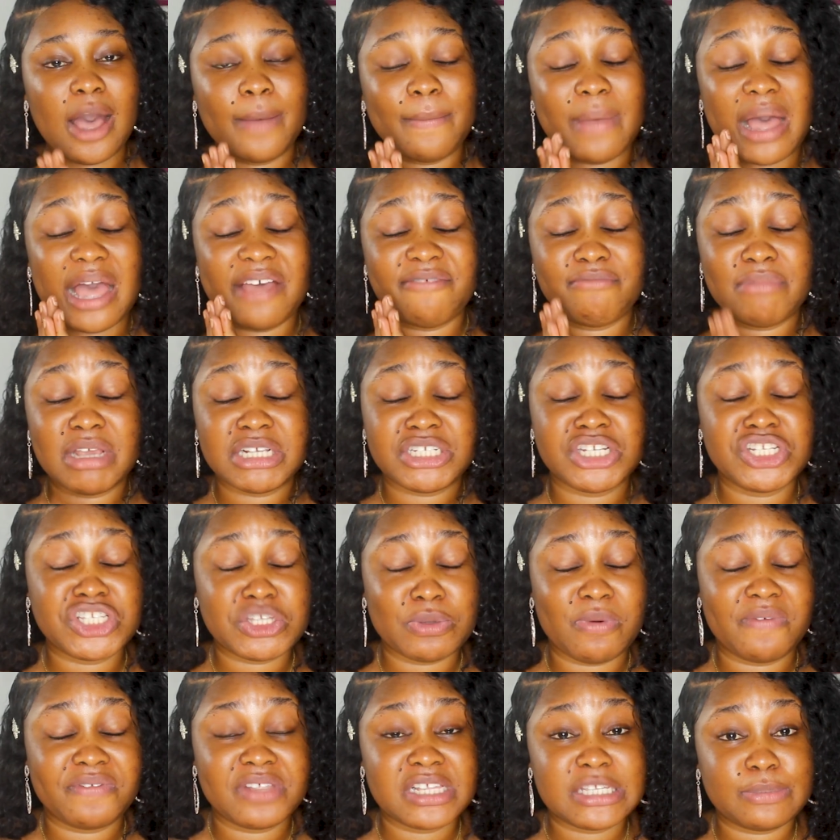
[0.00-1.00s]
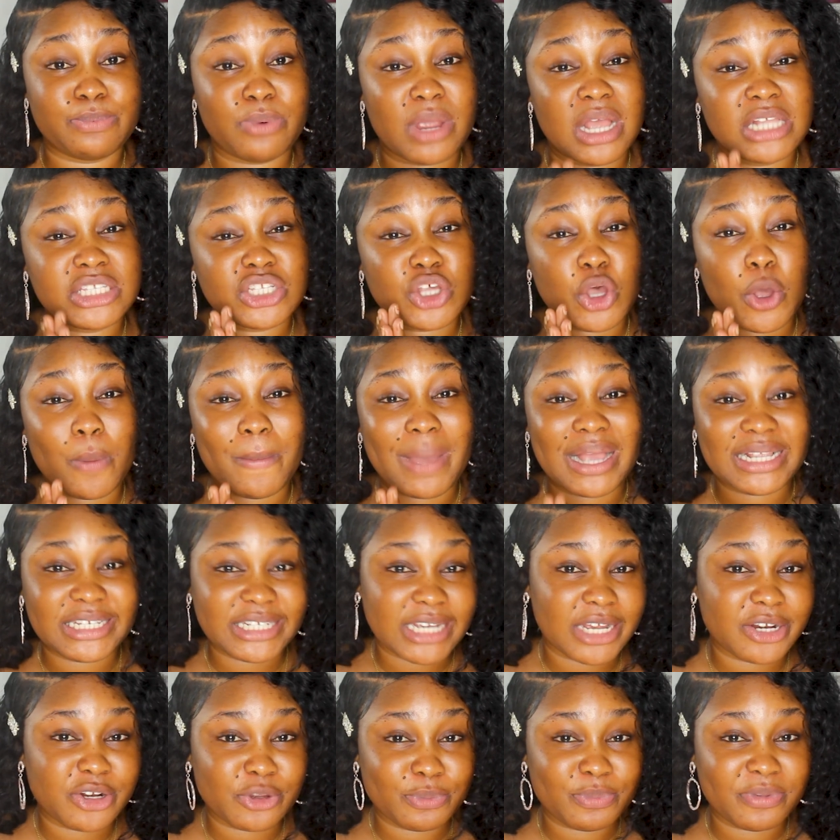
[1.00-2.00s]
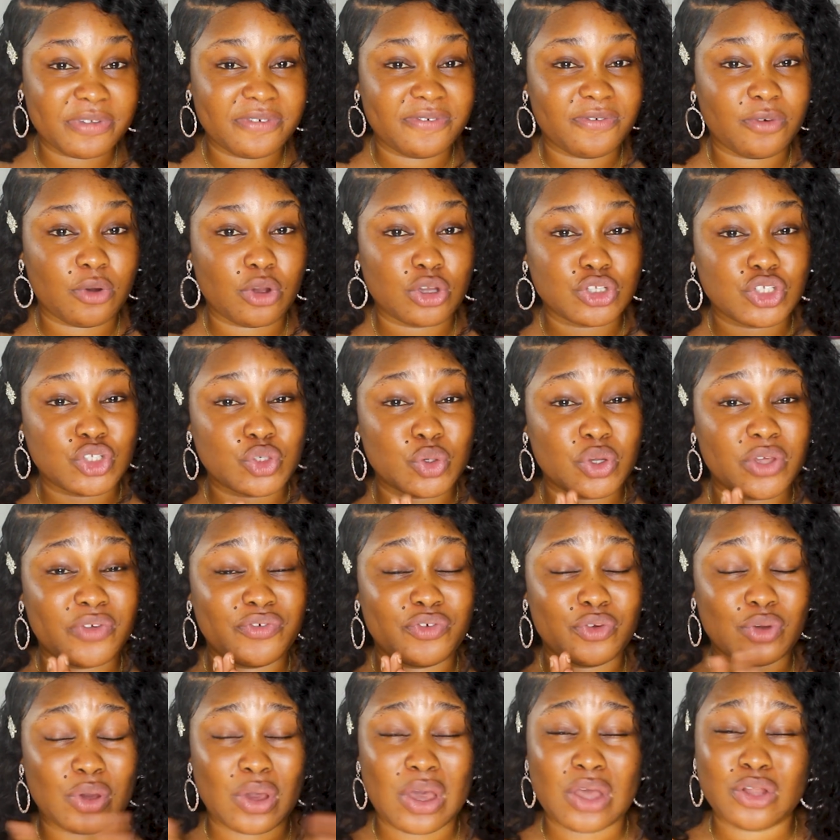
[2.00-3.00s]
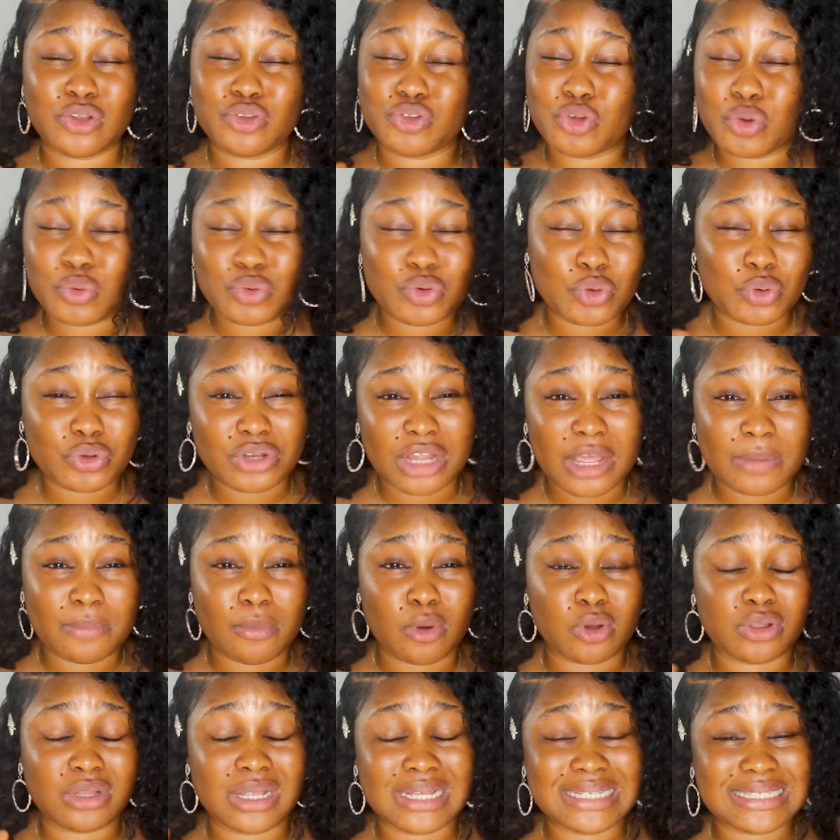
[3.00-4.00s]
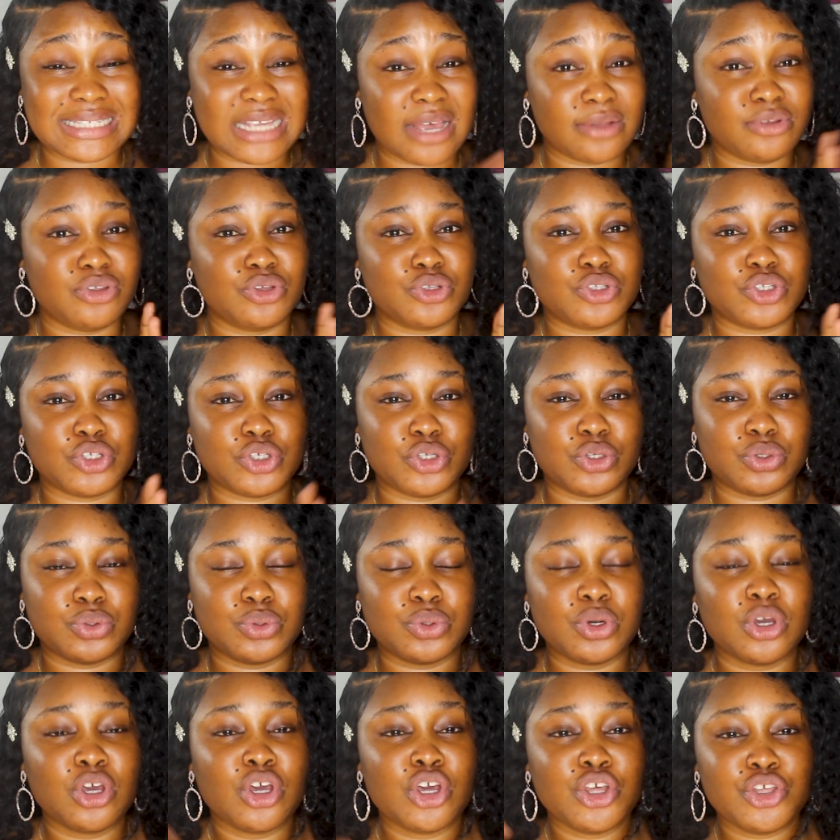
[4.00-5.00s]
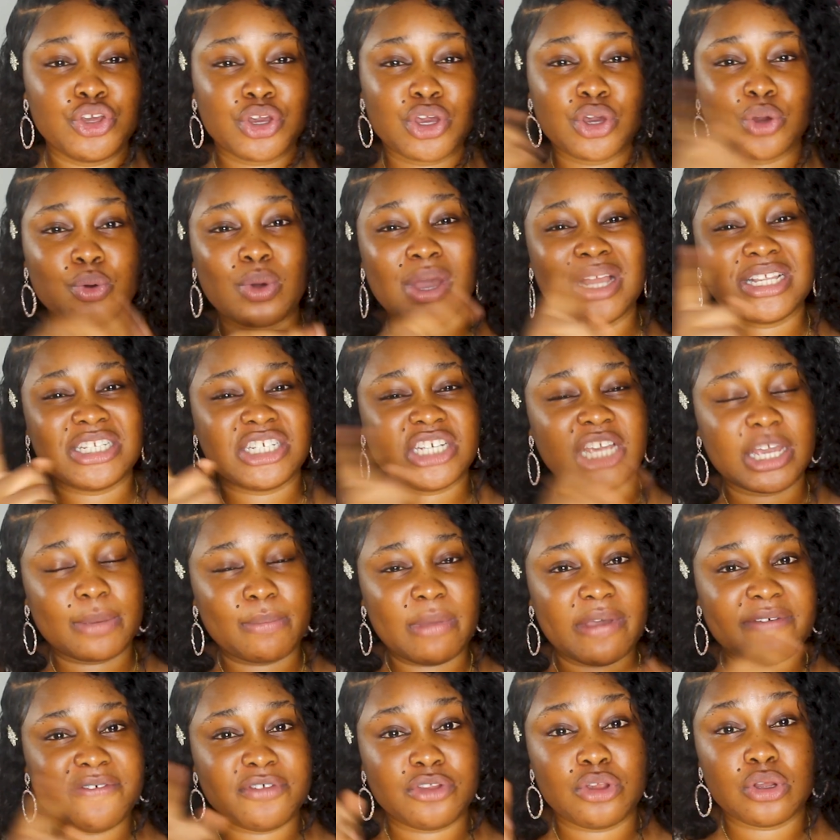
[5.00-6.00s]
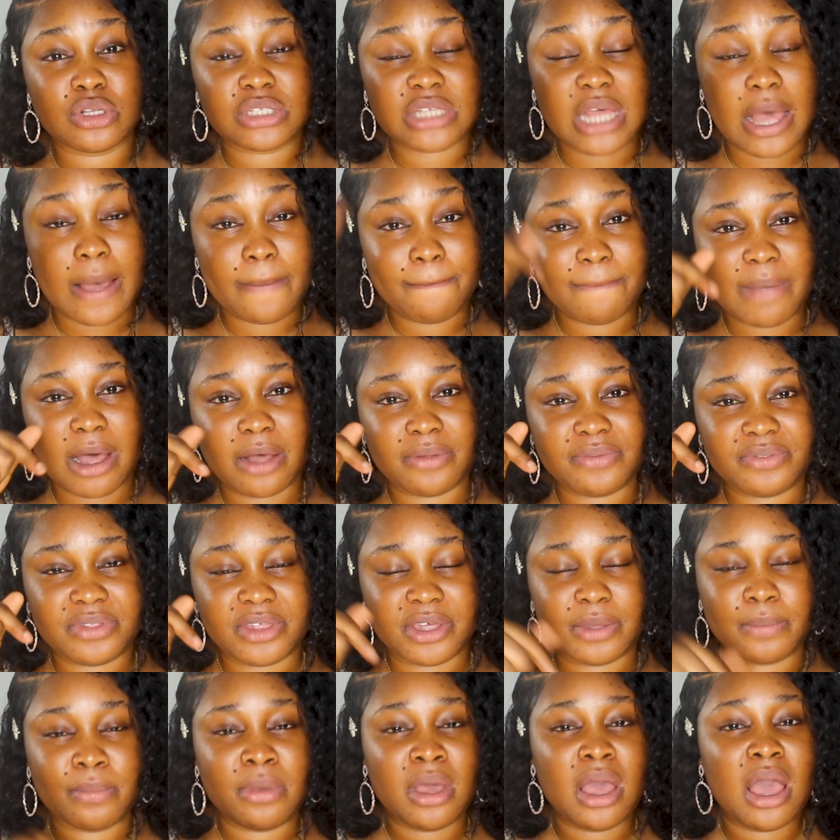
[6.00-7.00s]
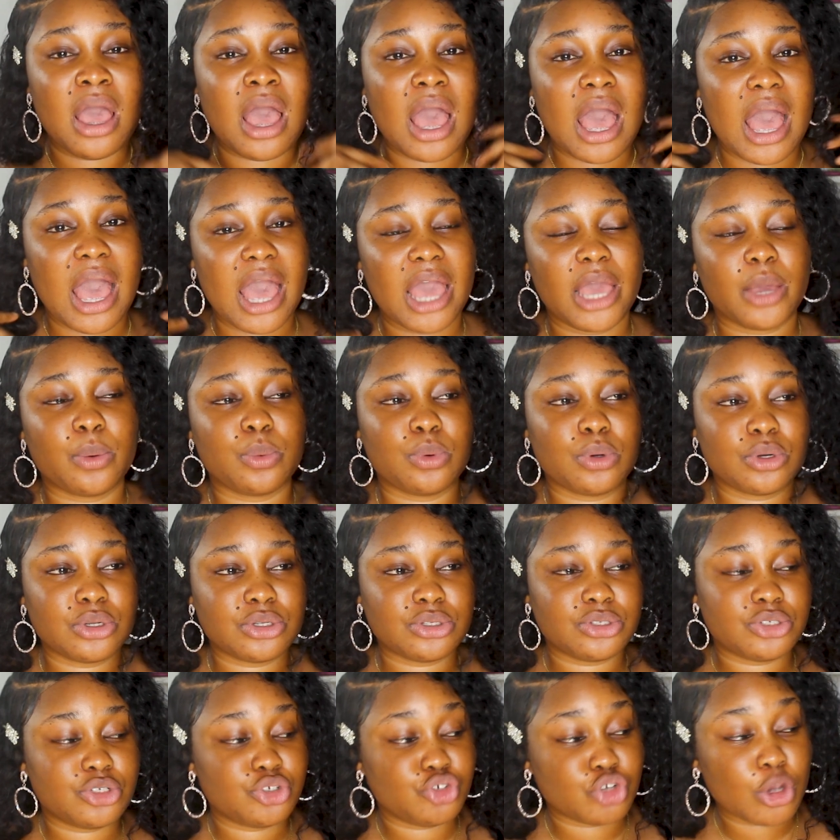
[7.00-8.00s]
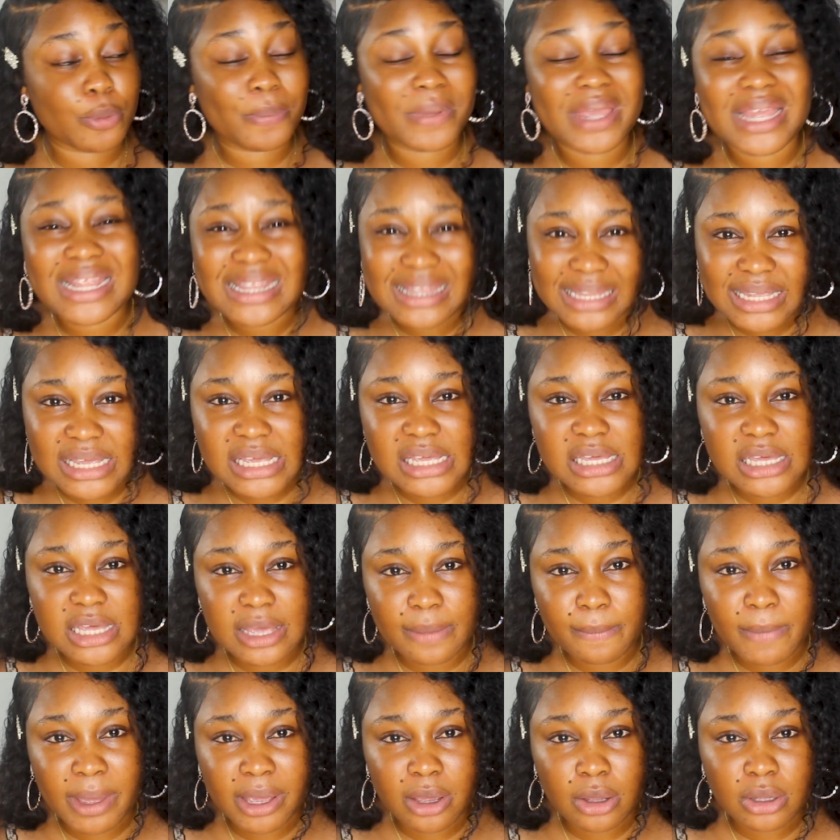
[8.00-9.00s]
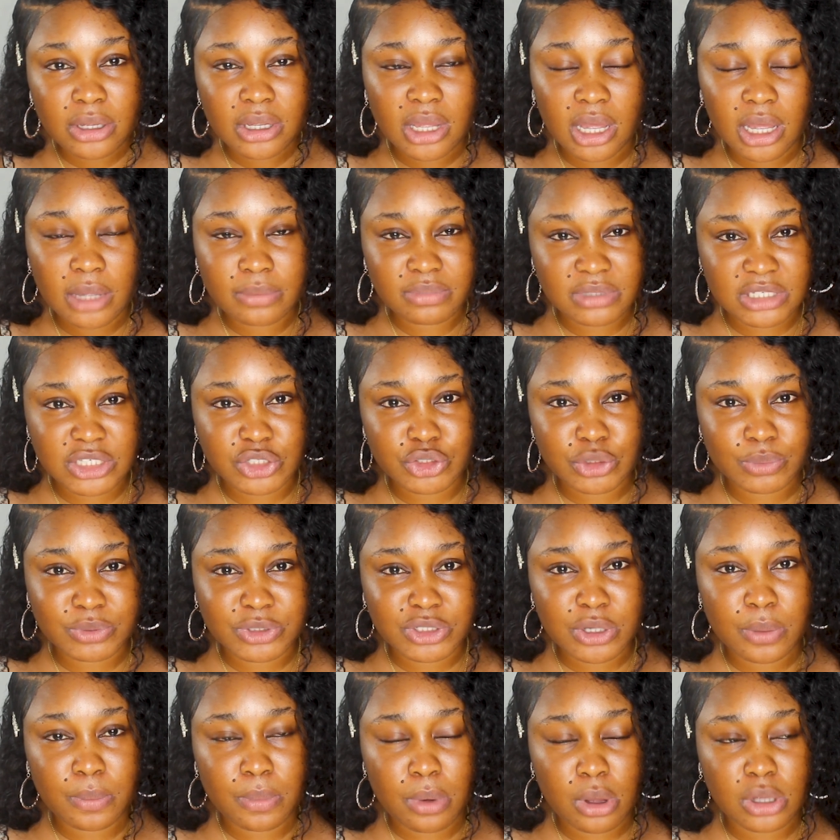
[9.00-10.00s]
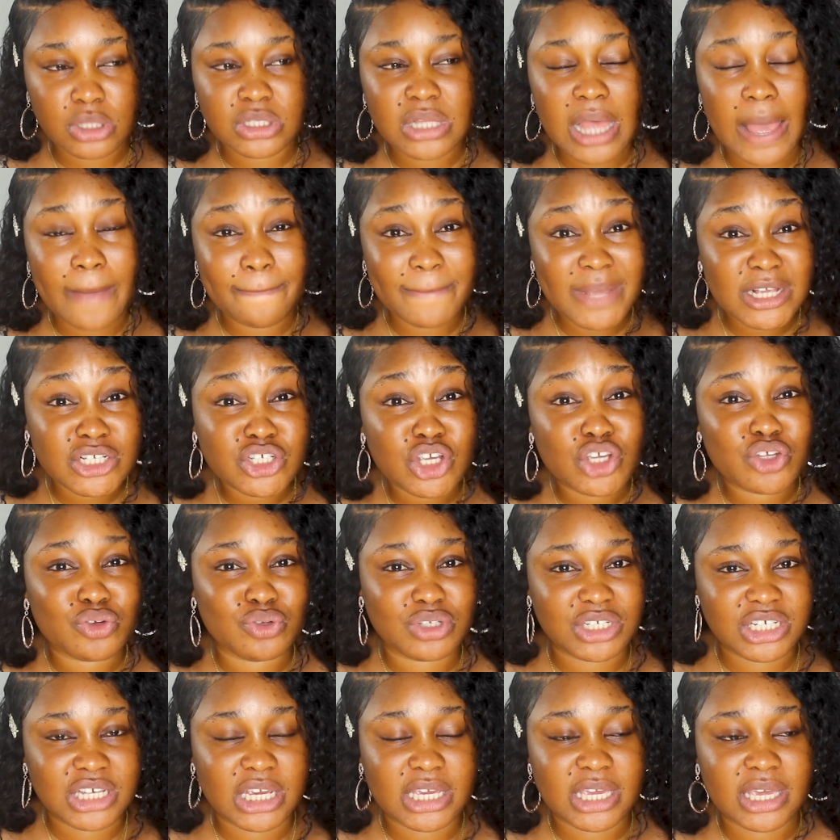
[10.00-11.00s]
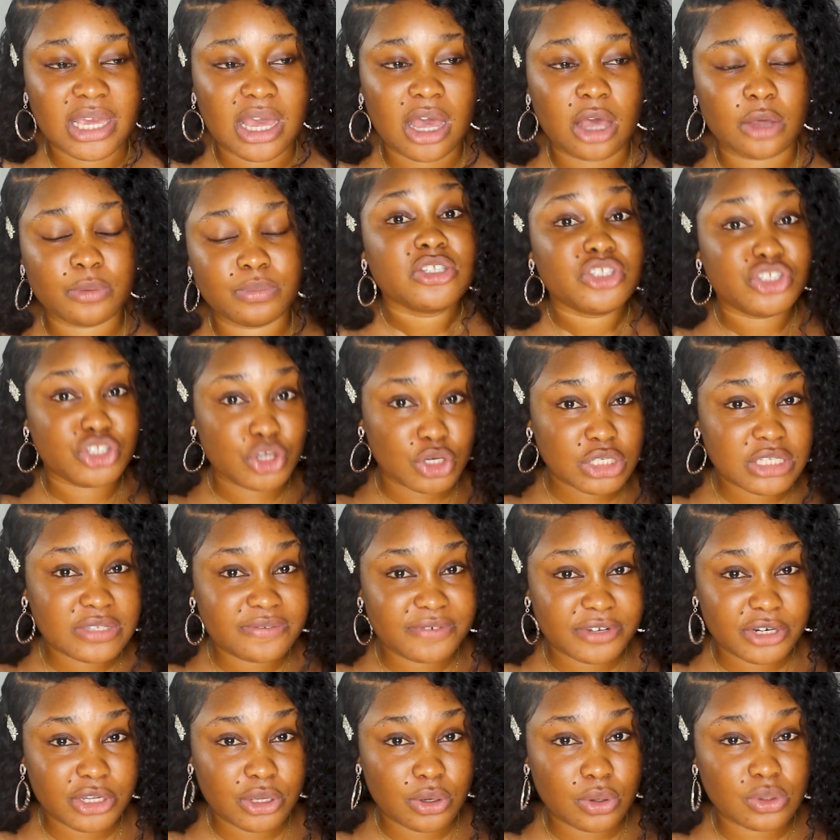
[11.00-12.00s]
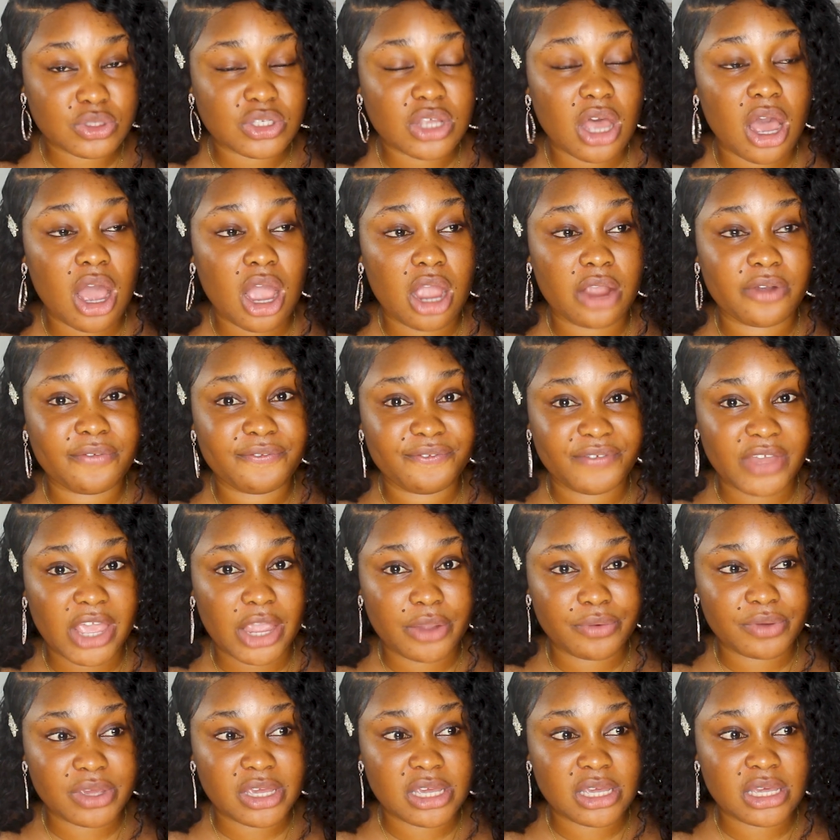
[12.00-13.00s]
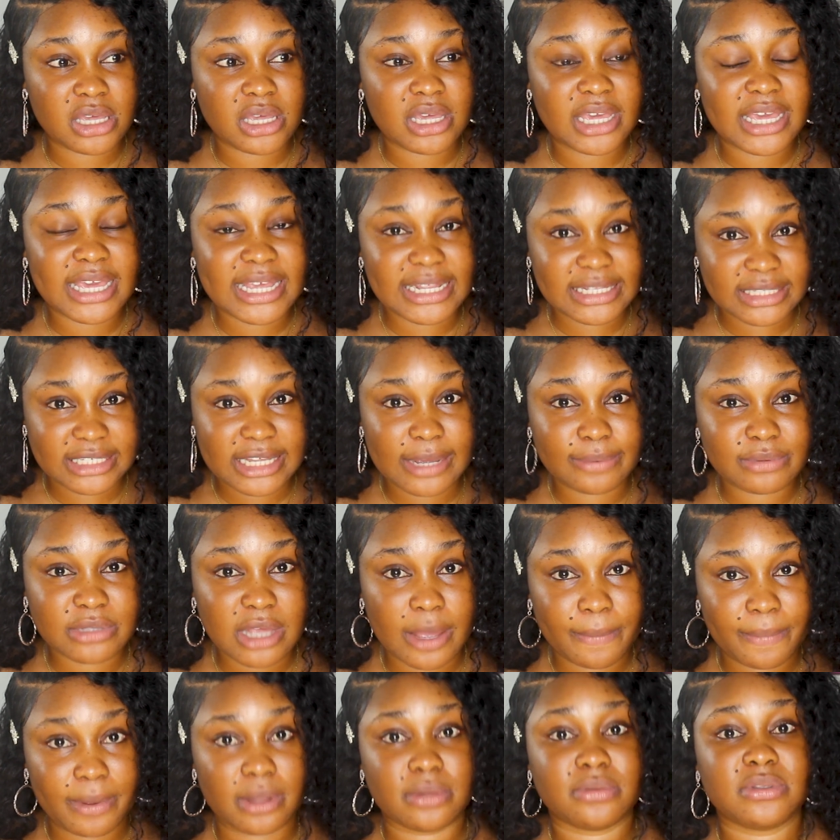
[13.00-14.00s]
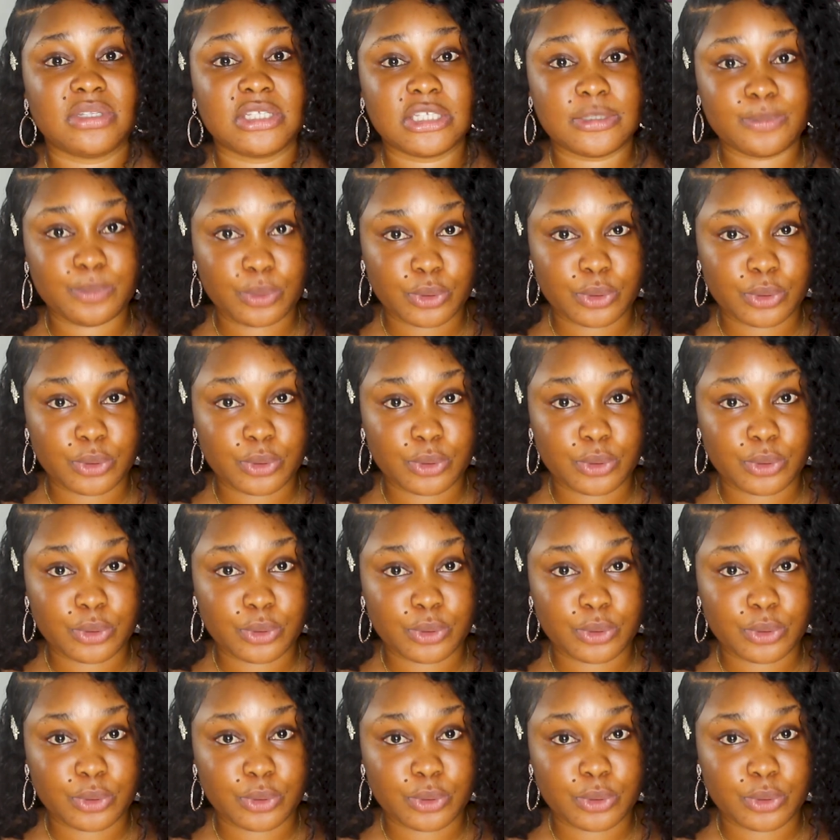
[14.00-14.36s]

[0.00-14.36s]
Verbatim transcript: Um, I've mentioned some of these brands on my channel before, so if you don't know them or they sound new to you, you can go and check my videos about them. I will drop a link in my um, description box and make sure you check it out. Those videos are very in-depth about this